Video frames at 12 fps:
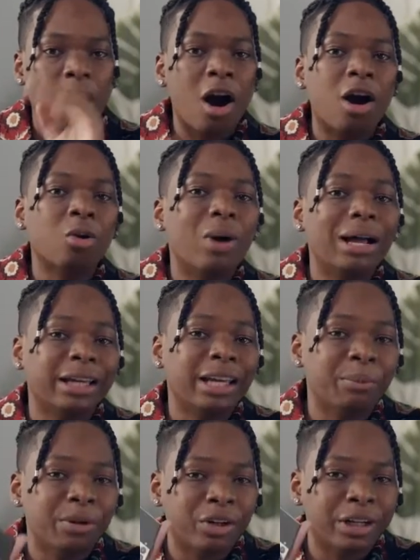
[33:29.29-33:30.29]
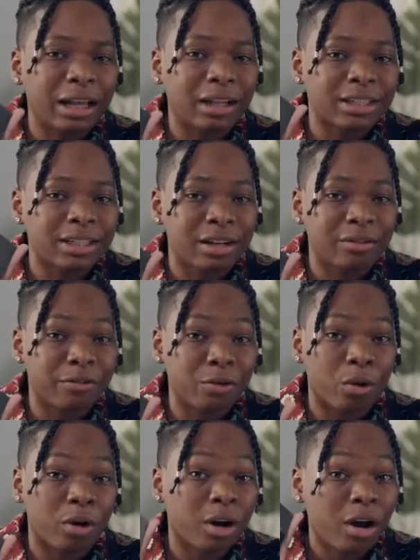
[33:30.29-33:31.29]
all while keeping your Galaxy
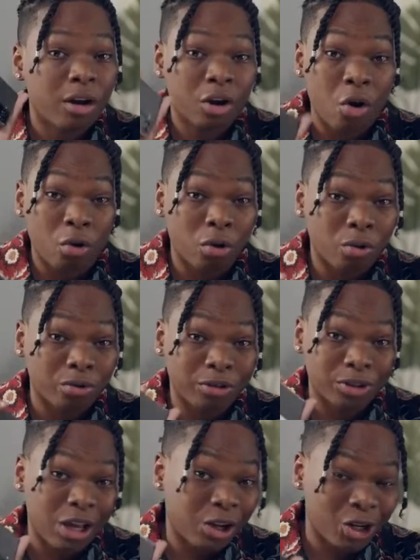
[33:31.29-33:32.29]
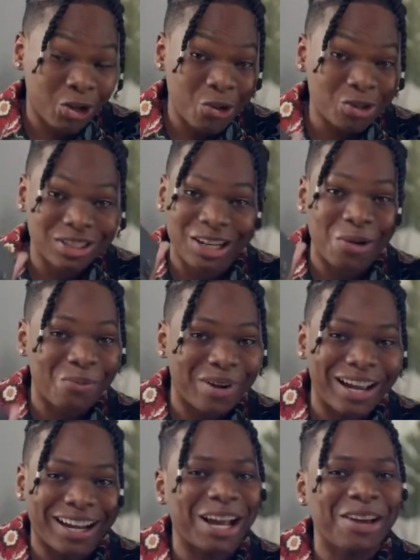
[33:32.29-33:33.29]
Z4 closed close,
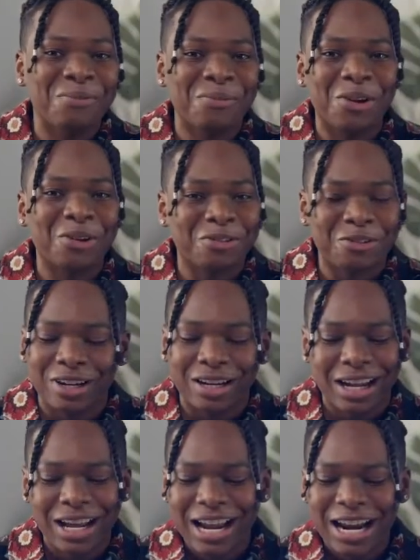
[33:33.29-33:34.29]
compact, and bulk free.